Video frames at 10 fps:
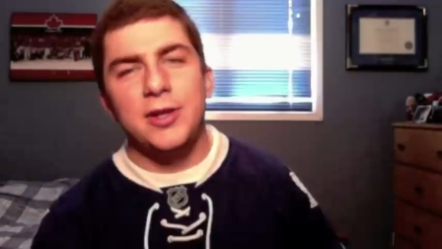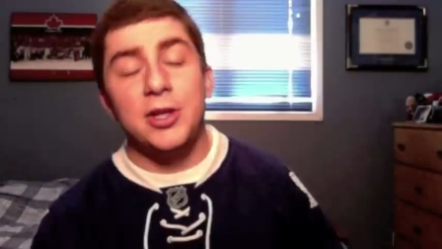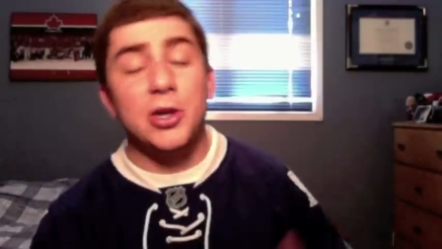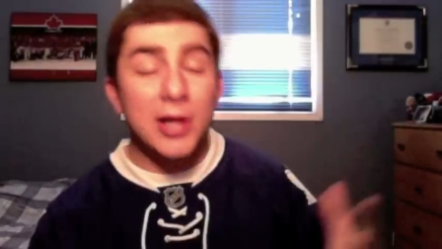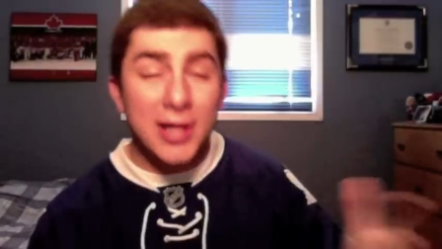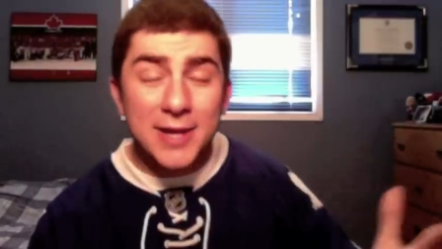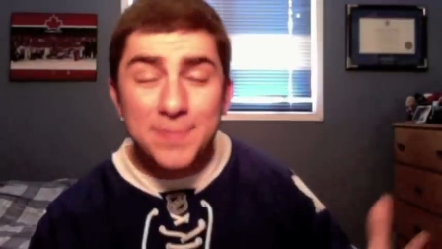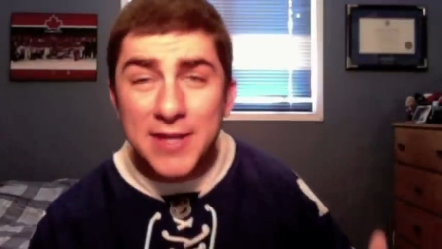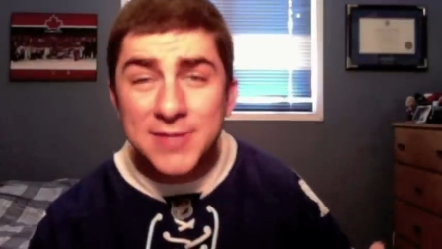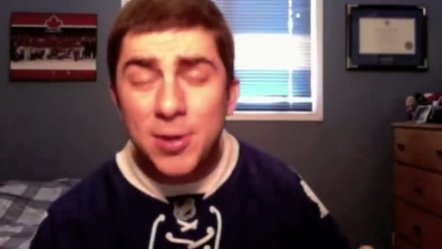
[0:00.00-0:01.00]
know, I like
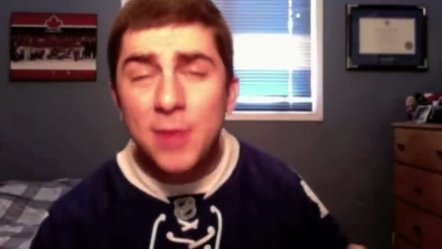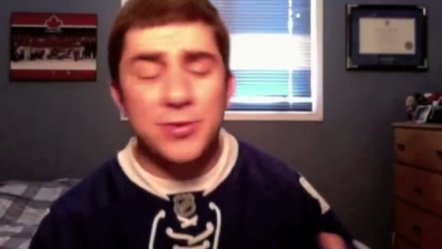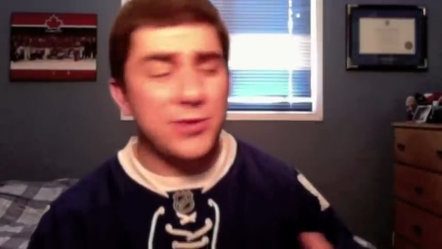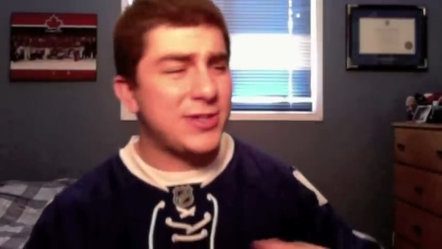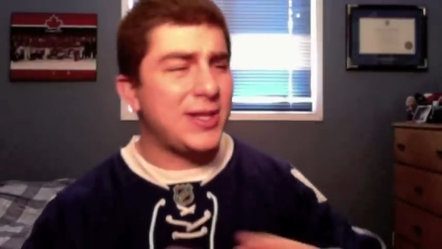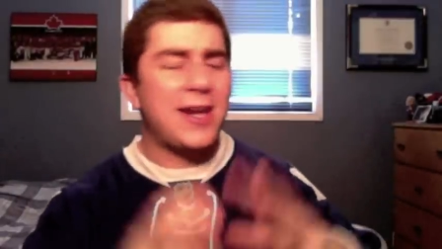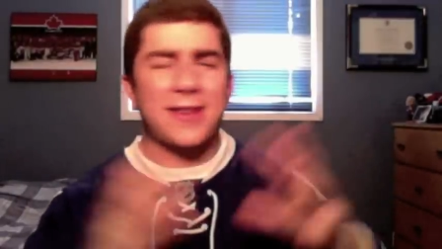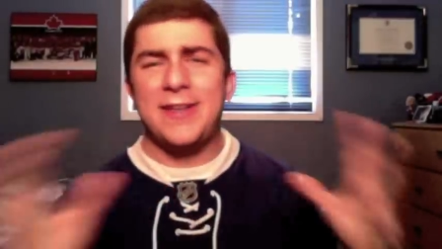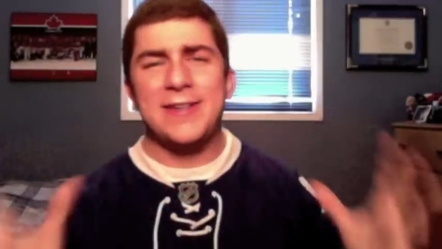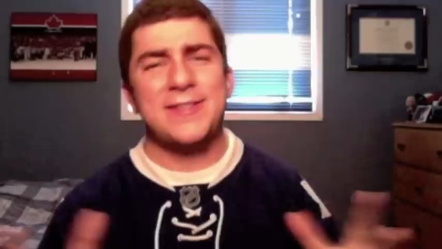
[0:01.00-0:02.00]
baseball, but there's a lot
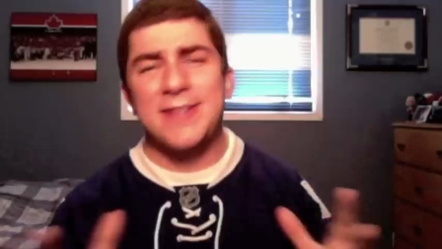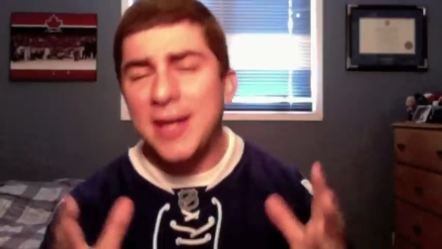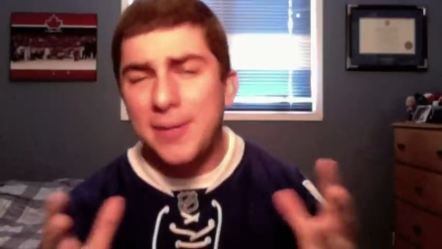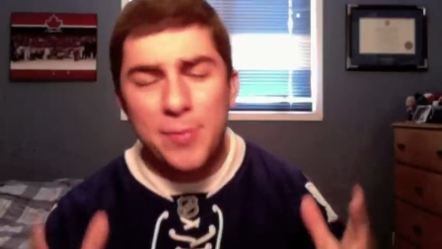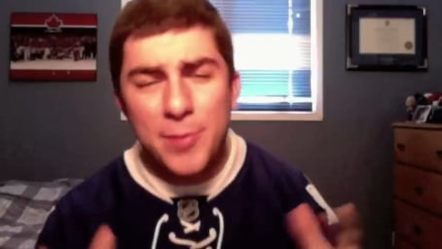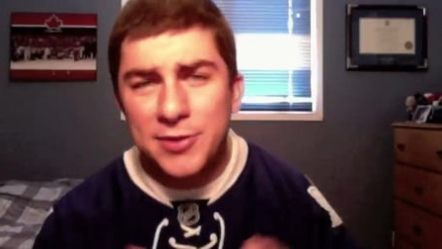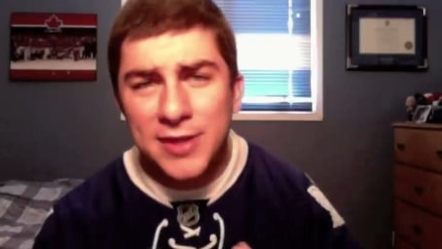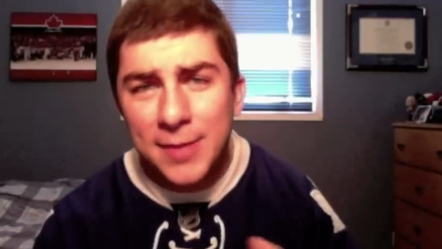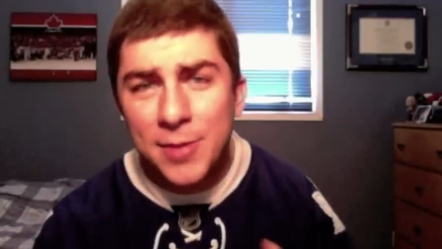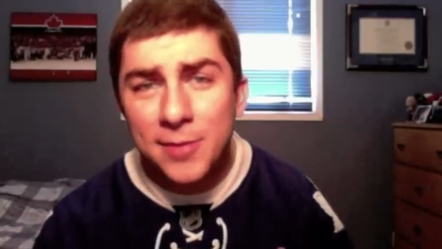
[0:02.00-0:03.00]
of things set up about
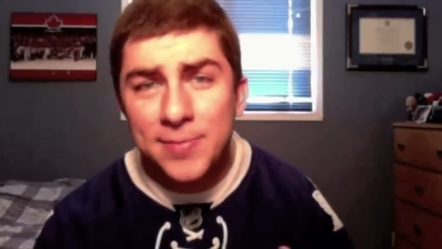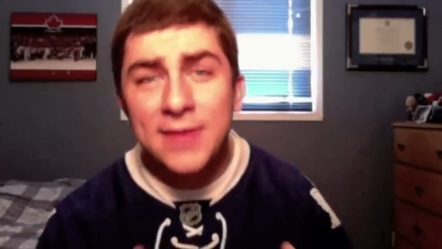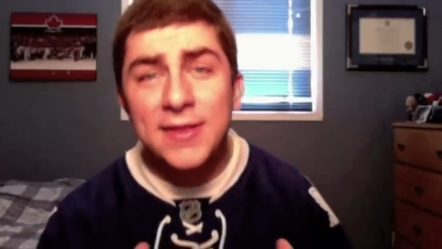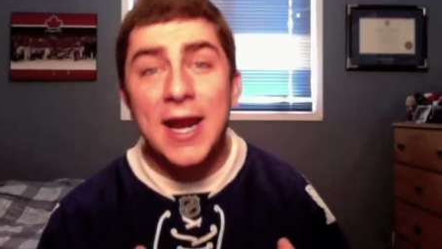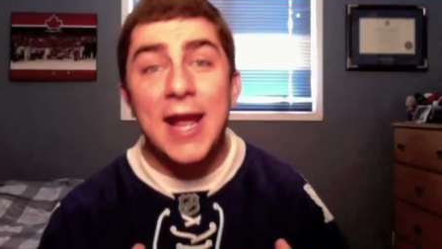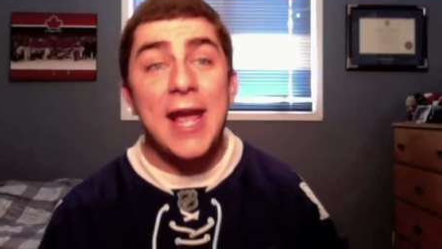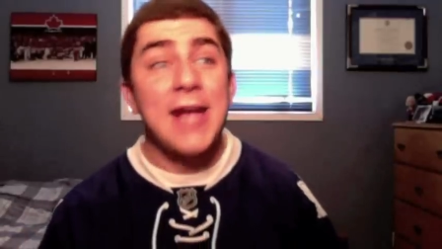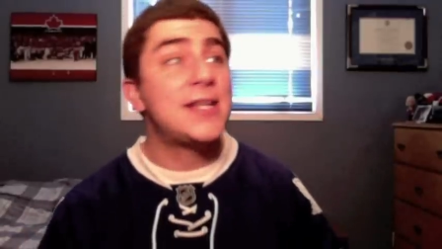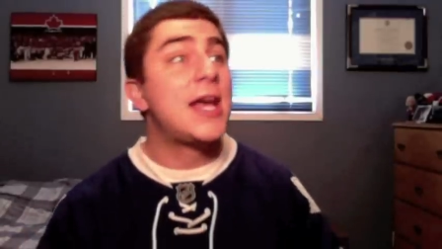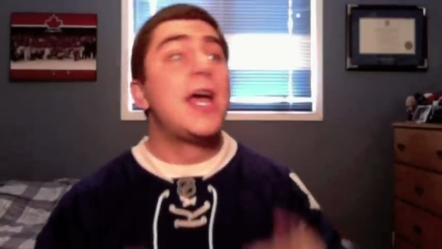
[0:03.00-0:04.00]
the MLB that I
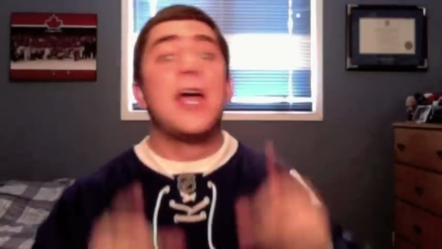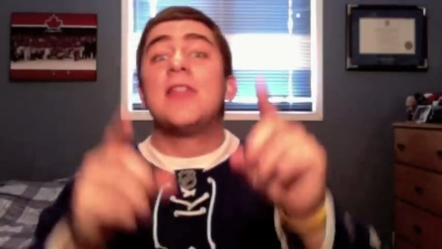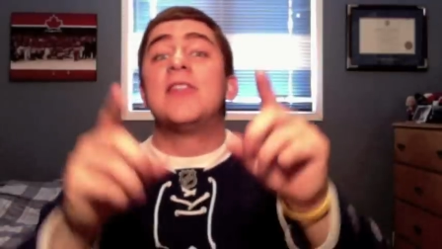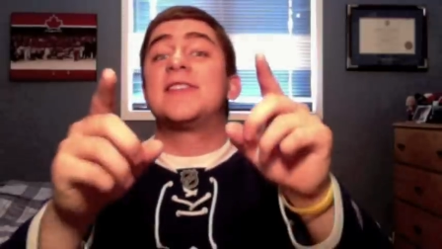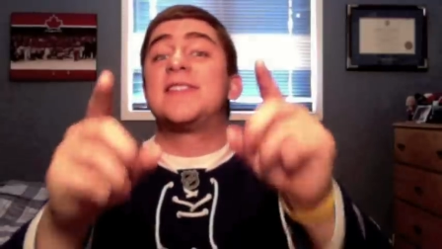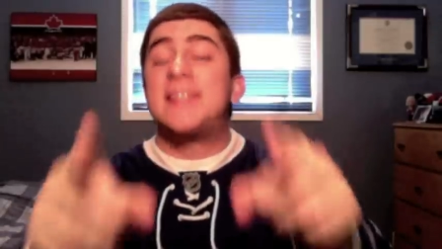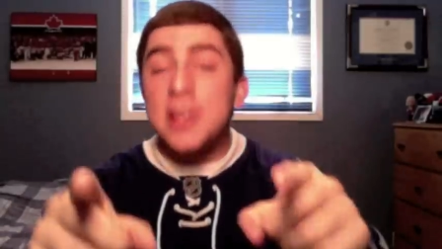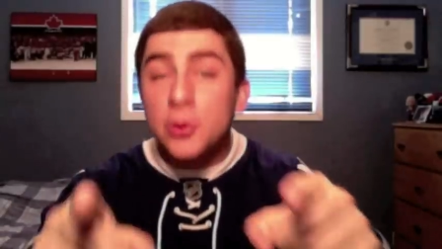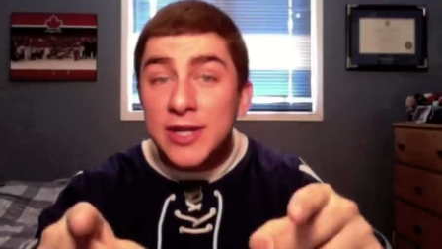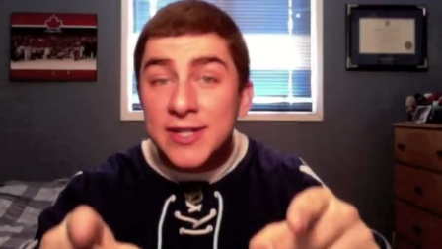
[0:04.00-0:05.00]
hate. The
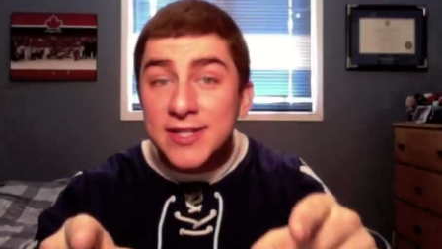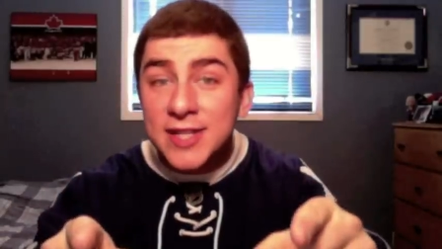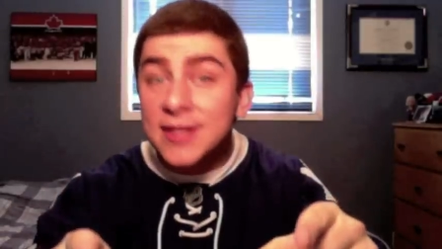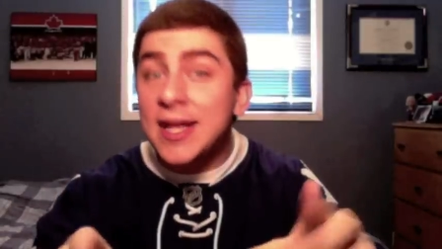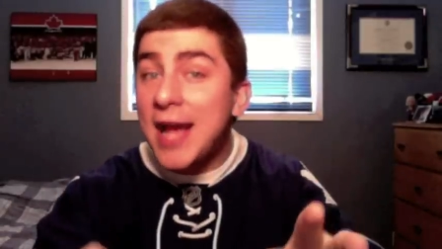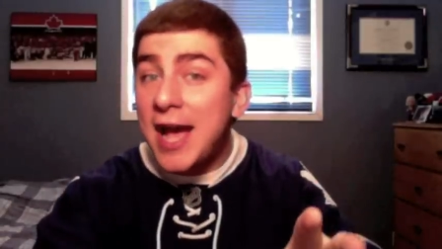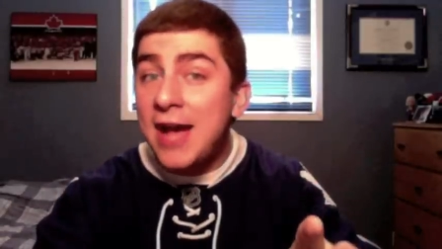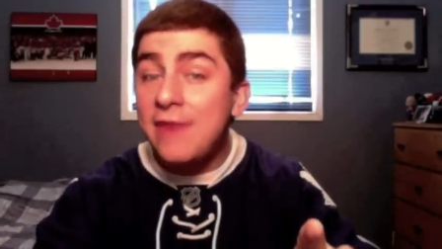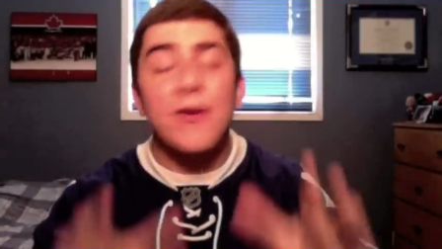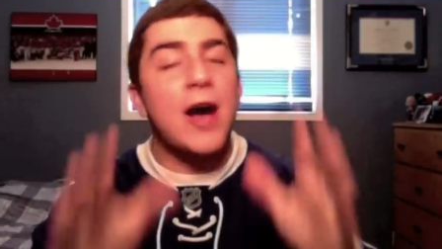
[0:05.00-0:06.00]
series that they
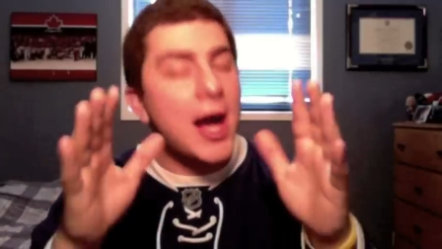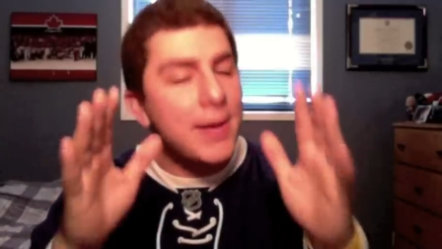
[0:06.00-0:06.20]
have, I'm